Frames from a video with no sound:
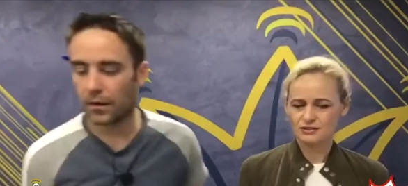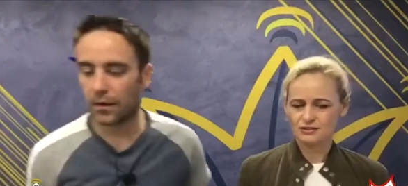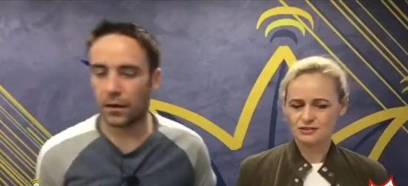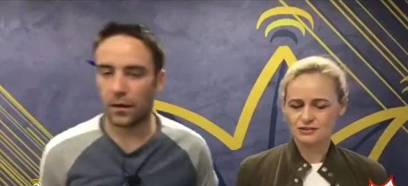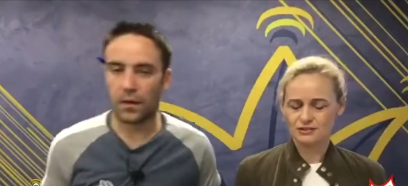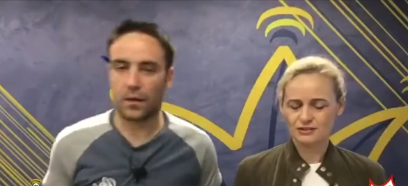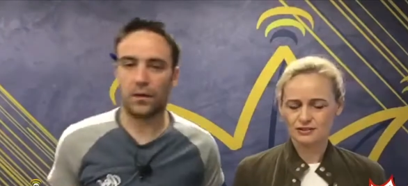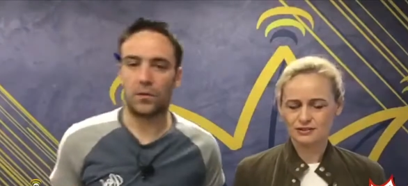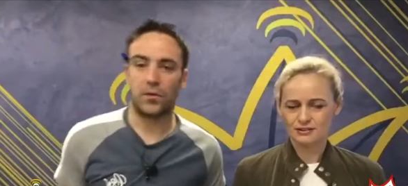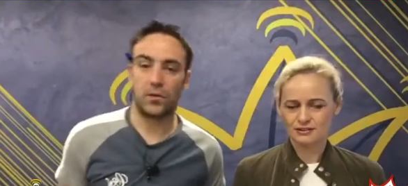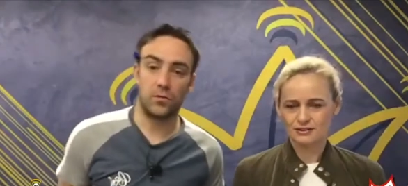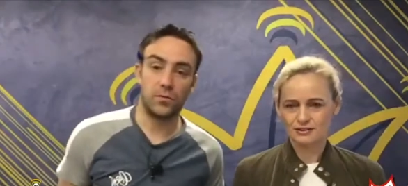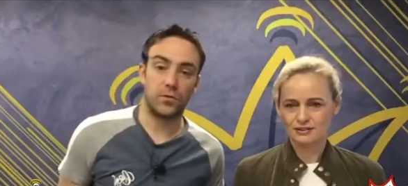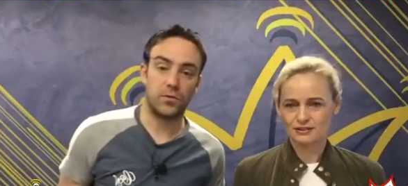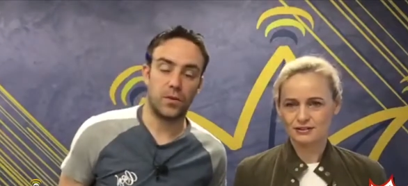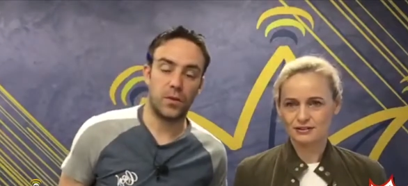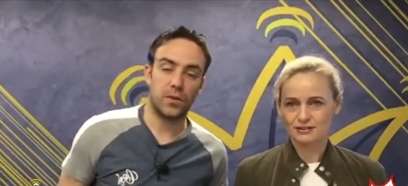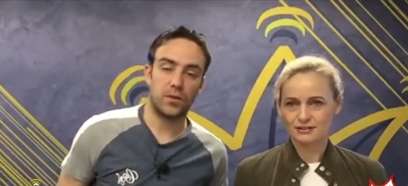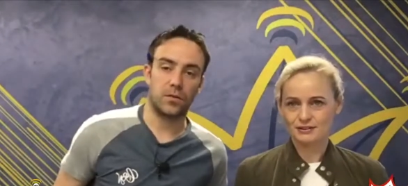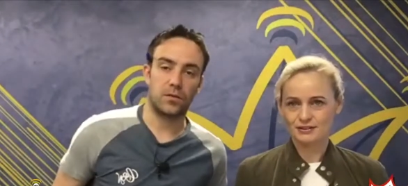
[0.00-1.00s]
Speaker 1: Uh, you
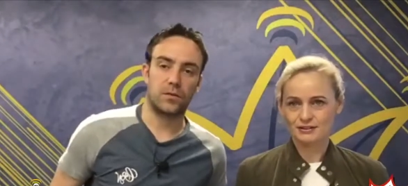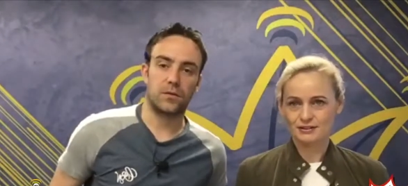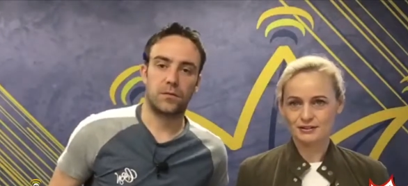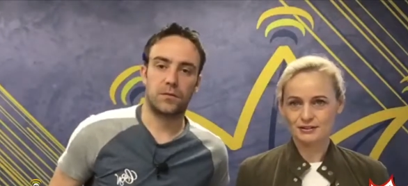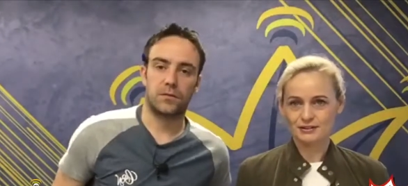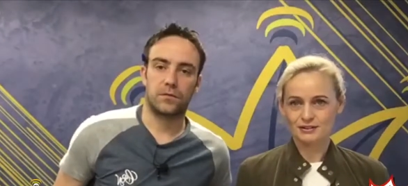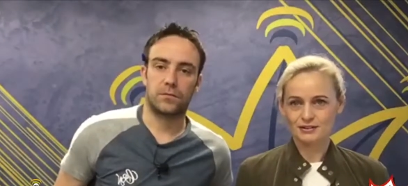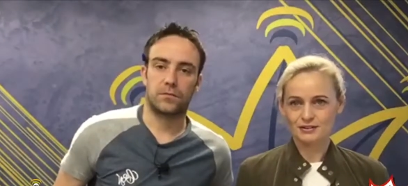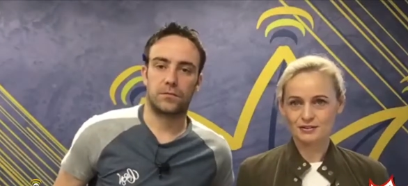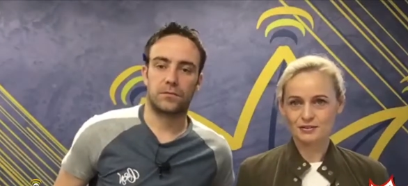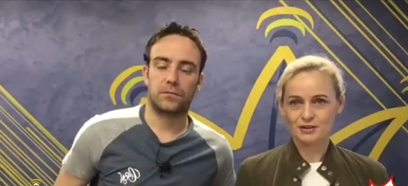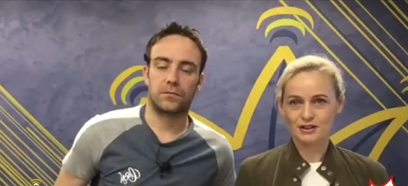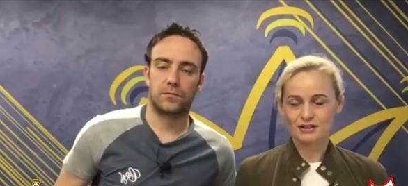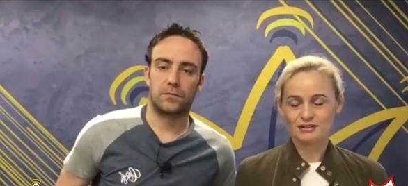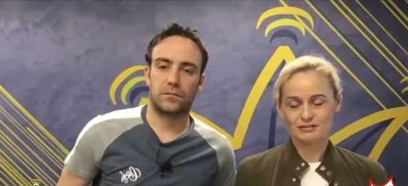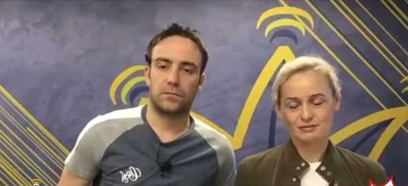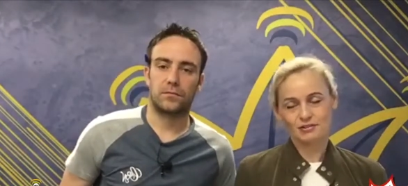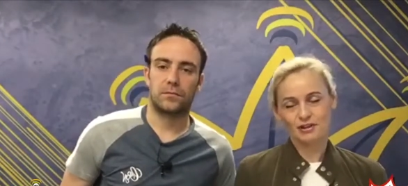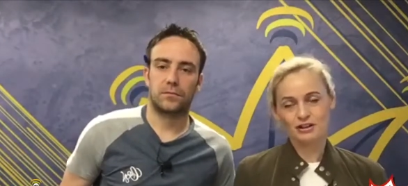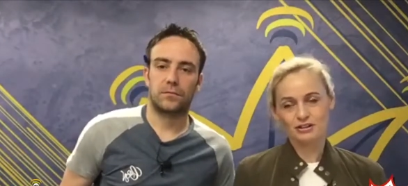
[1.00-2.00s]
do, I don't. Well,
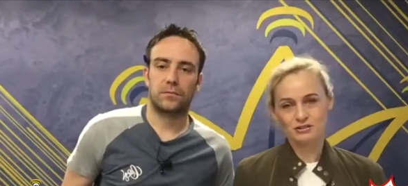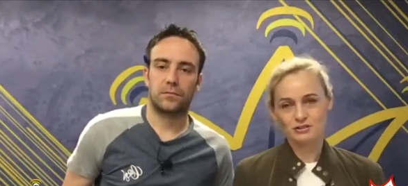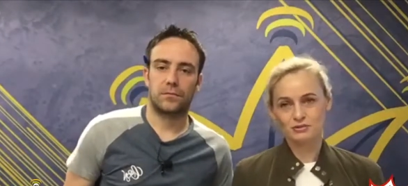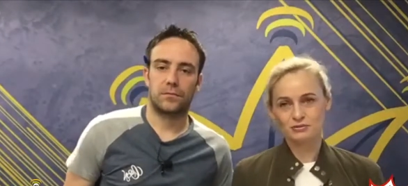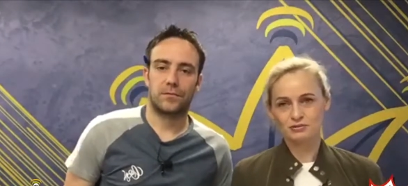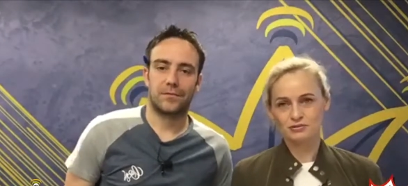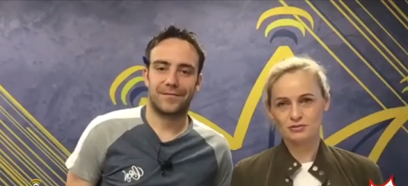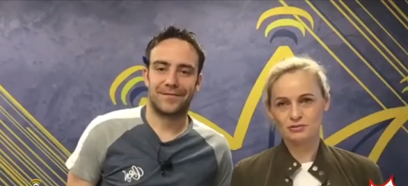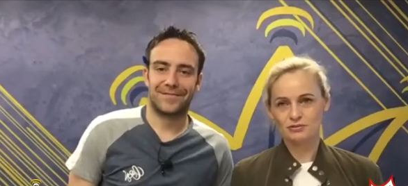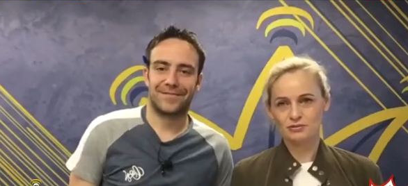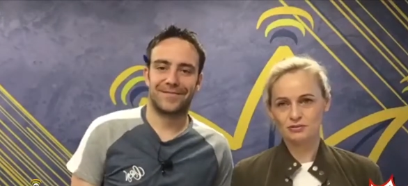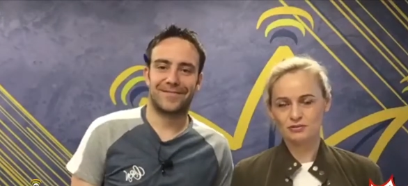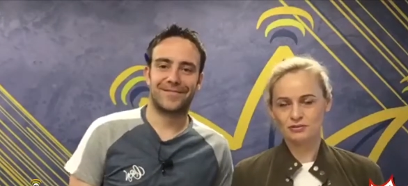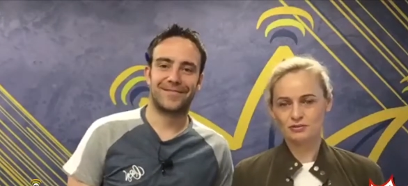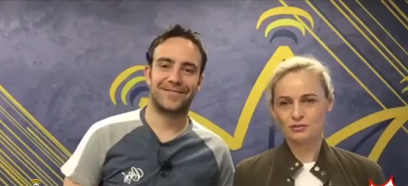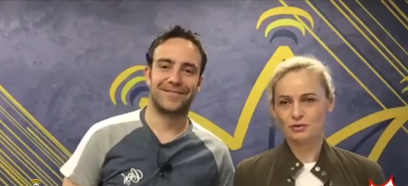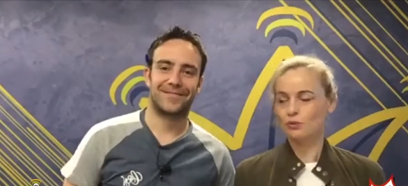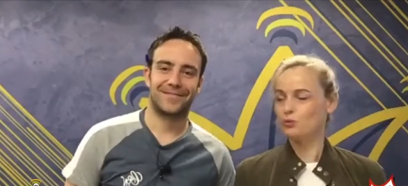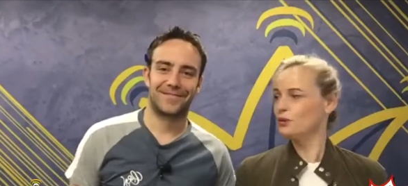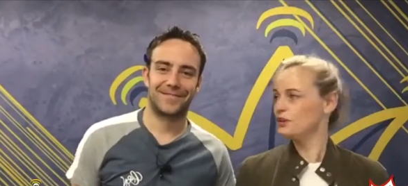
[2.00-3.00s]
I do.
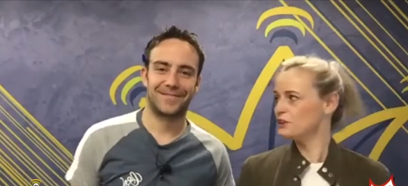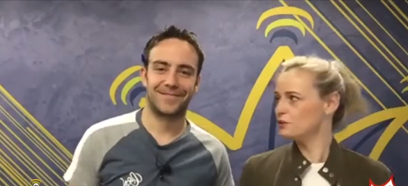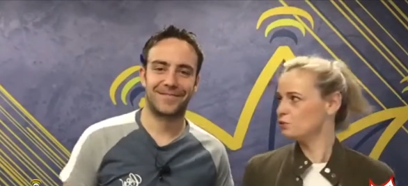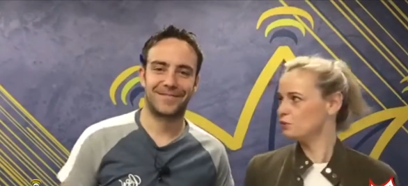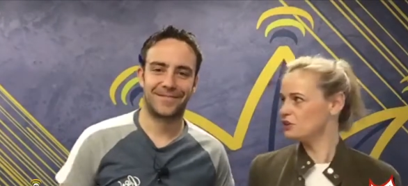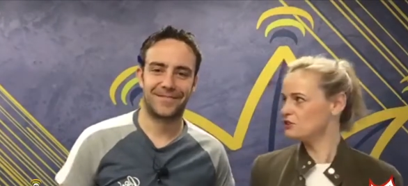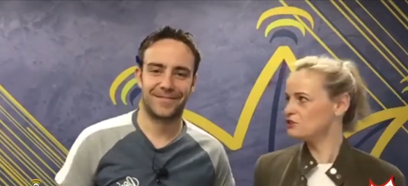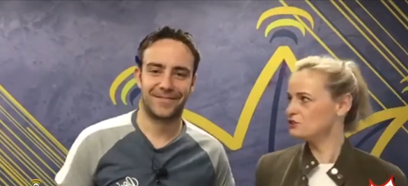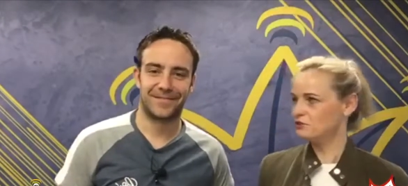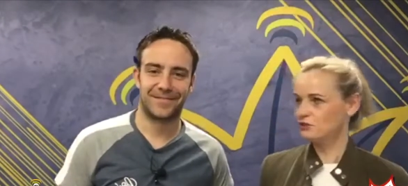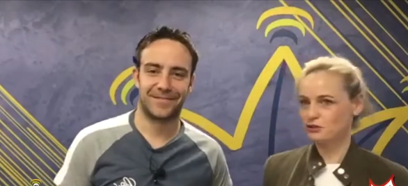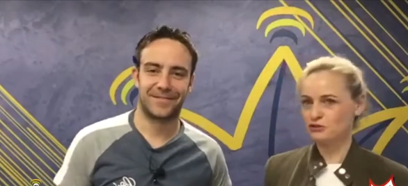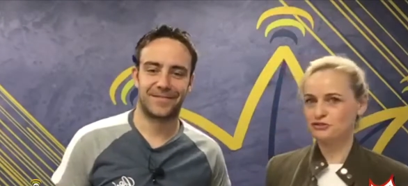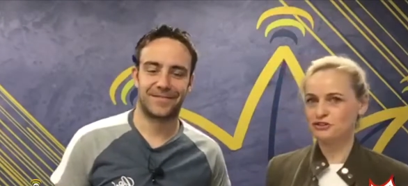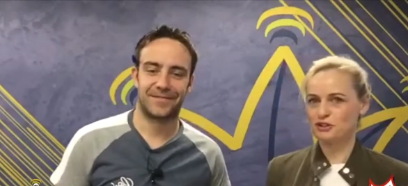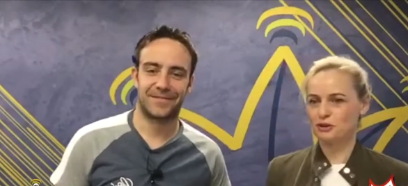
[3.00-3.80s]
We we do. You have to